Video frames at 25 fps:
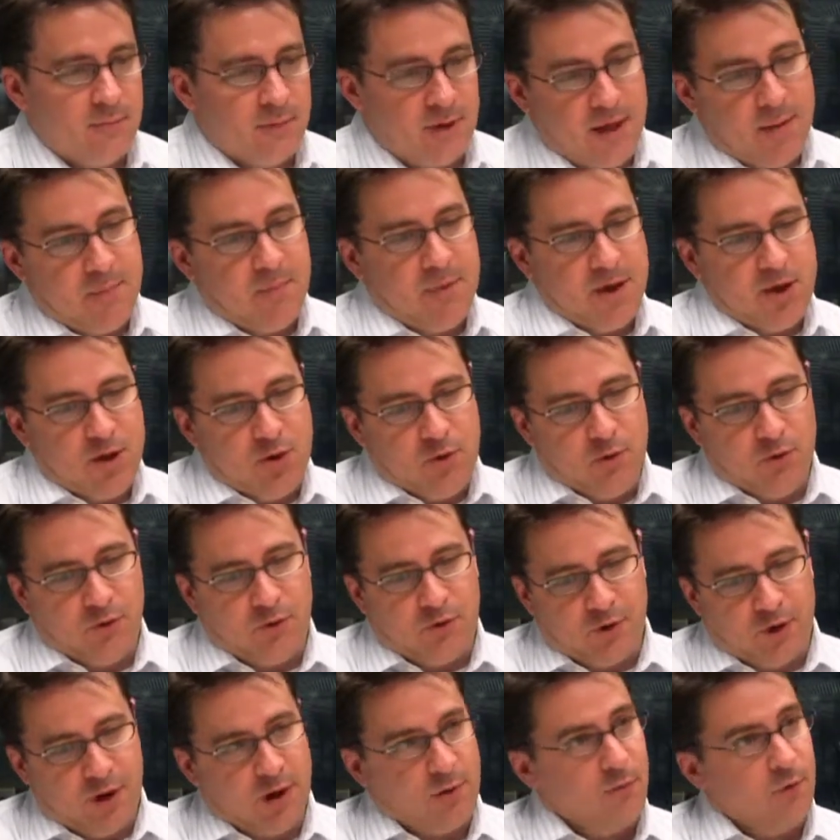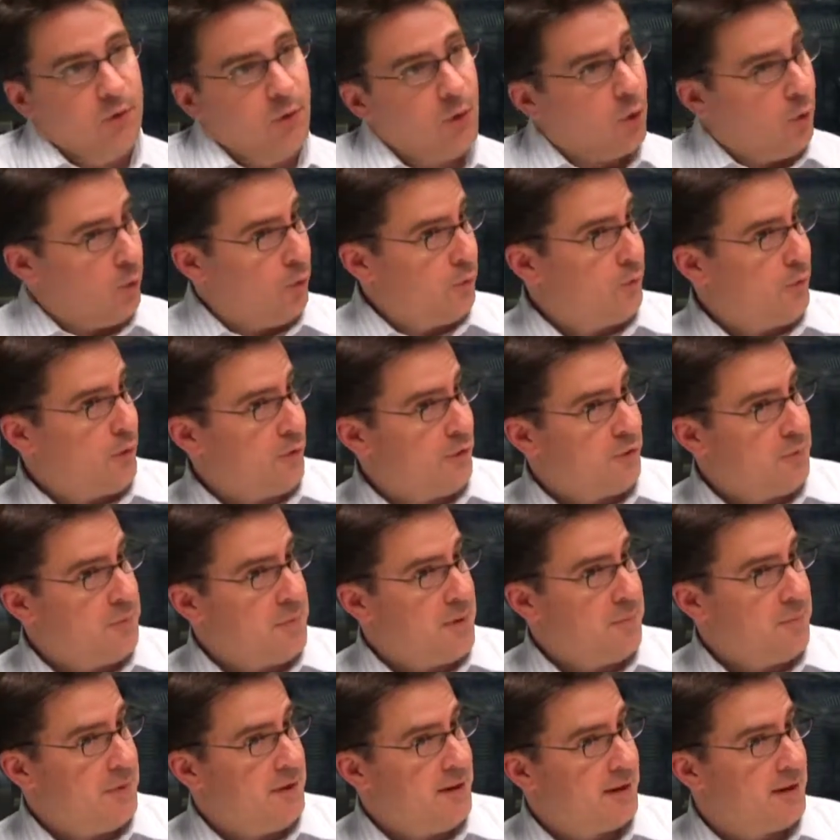can be used to cover the whole First
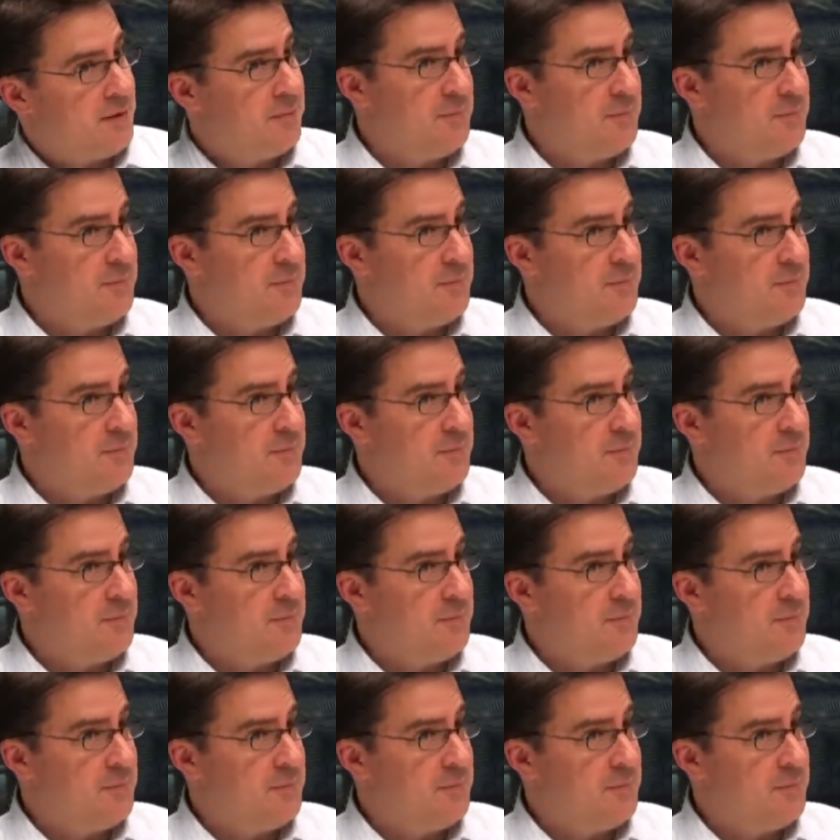Amendment.